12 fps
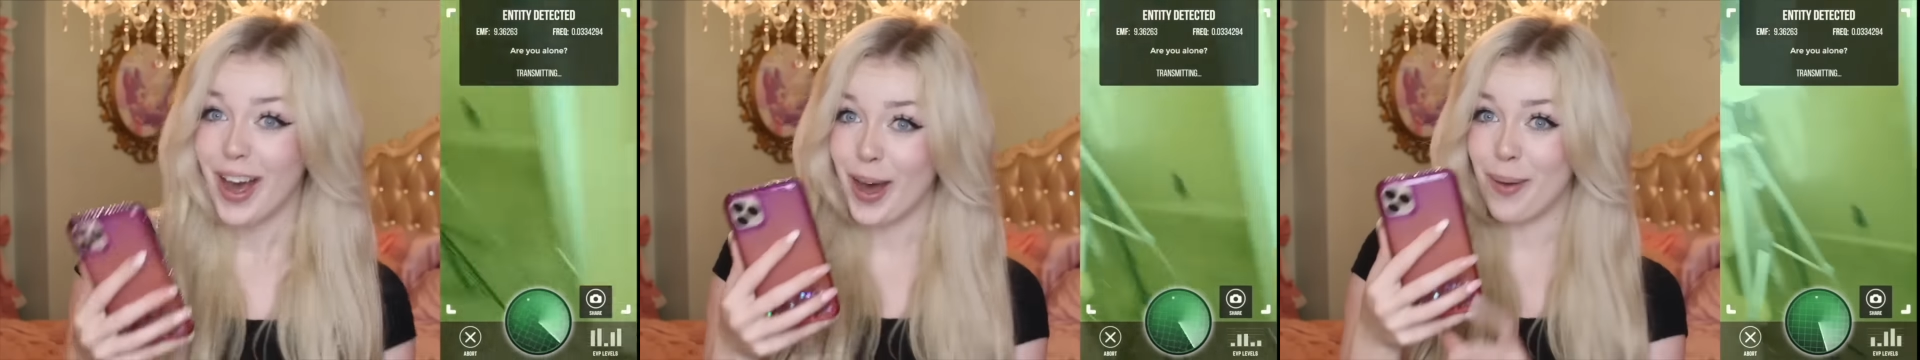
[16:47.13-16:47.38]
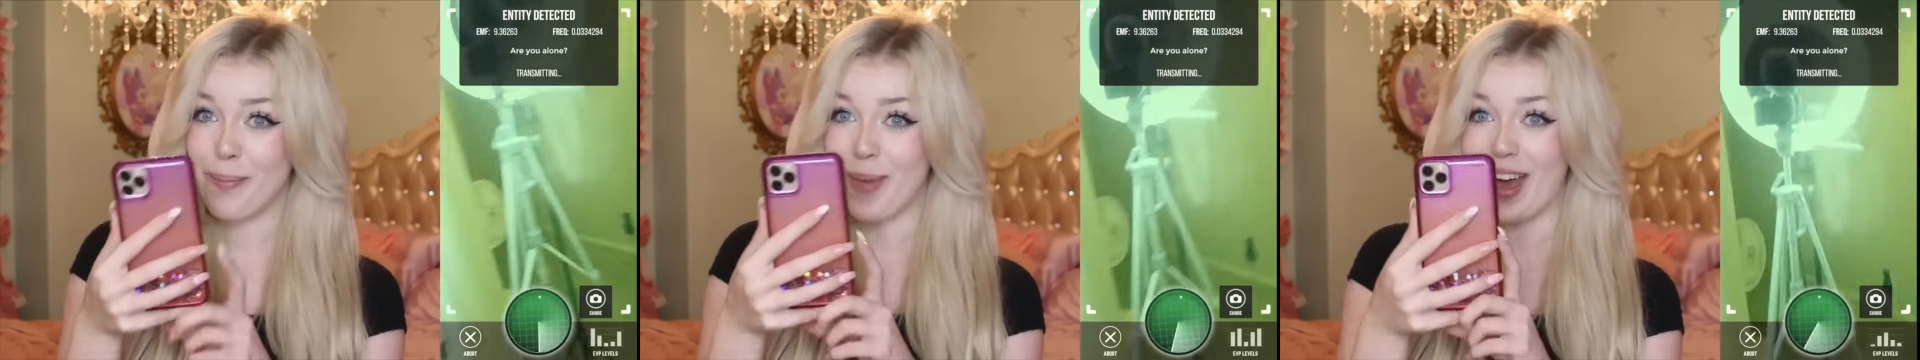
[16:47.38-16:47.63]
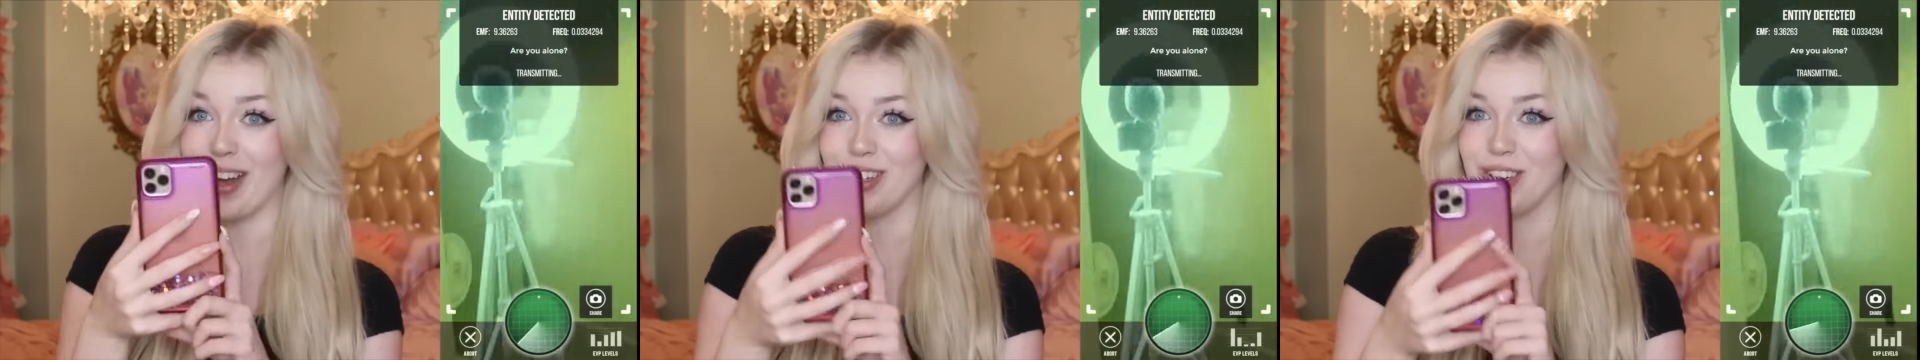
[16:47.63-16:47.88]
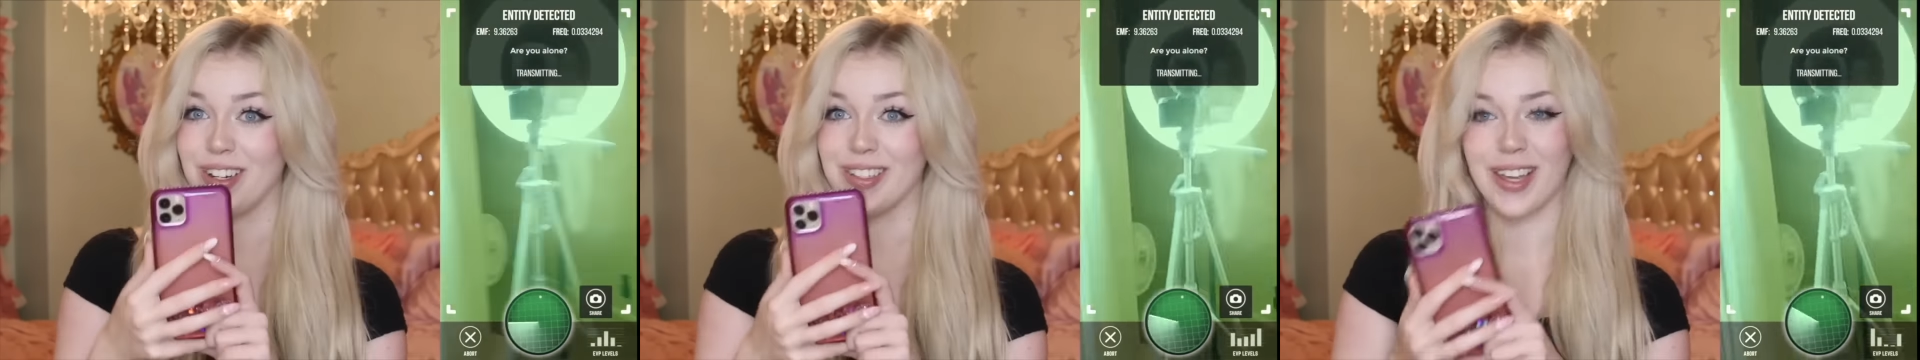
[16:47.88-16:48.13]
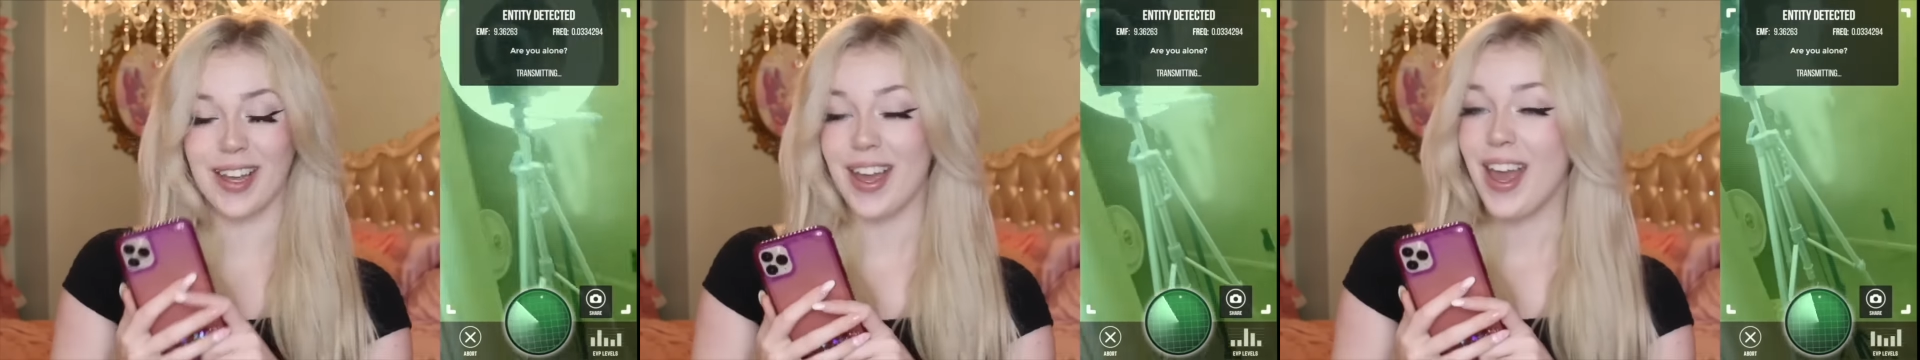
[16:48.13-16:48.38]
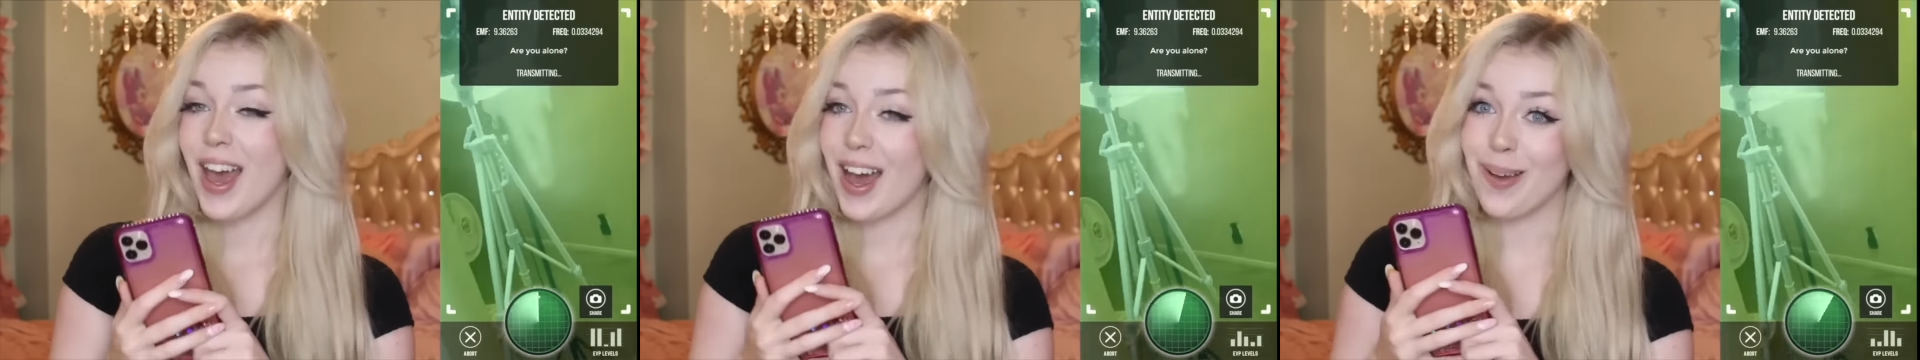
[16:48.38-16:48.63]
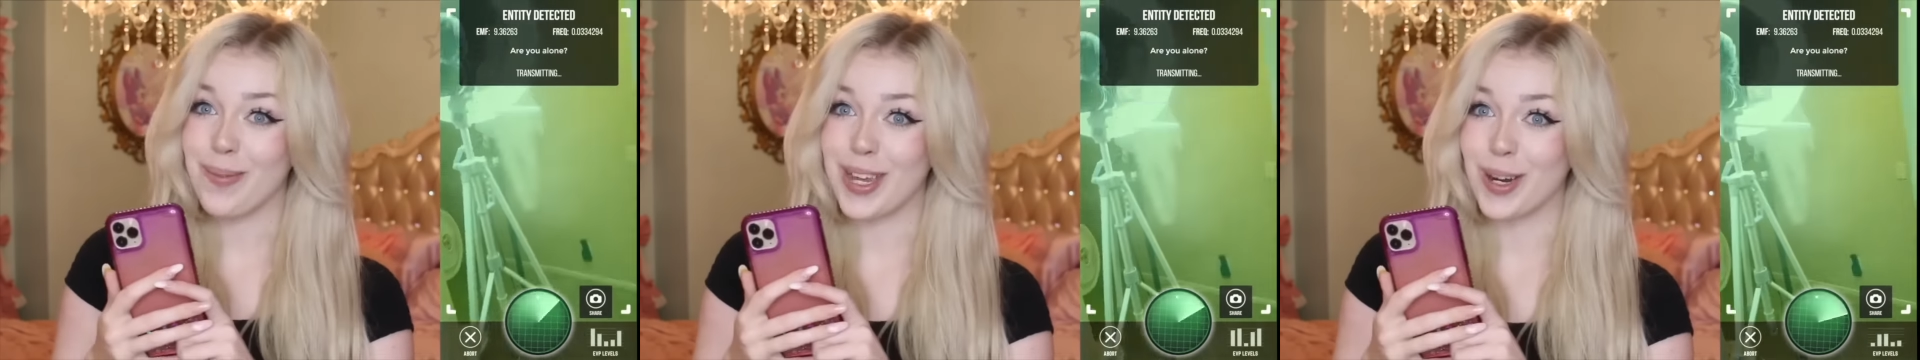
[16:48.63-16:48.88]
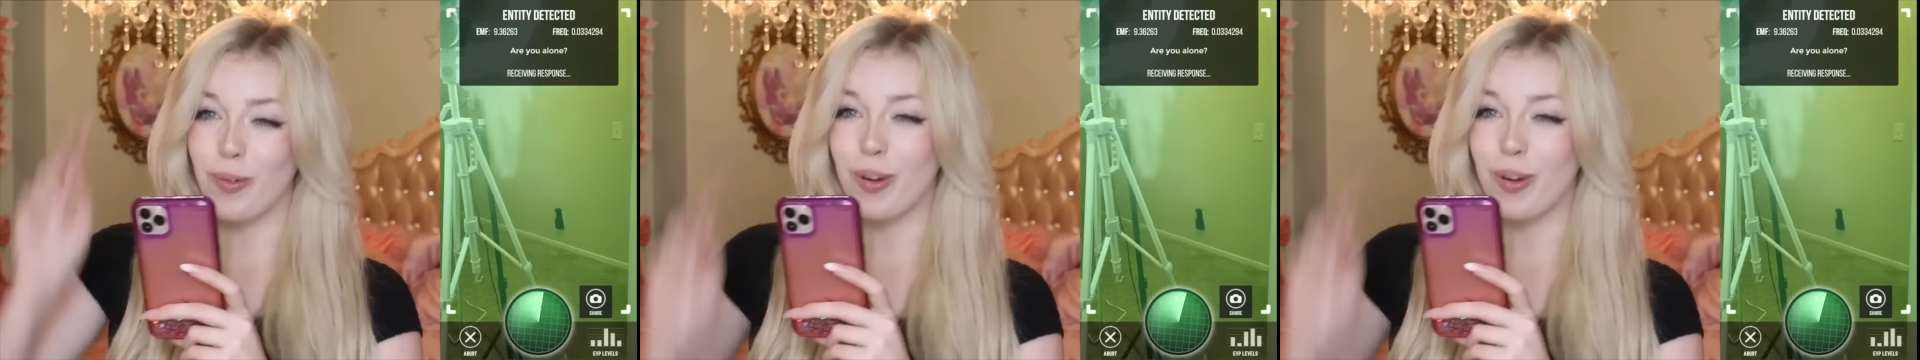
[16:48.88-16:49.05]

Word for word: Imagine it's like I'm here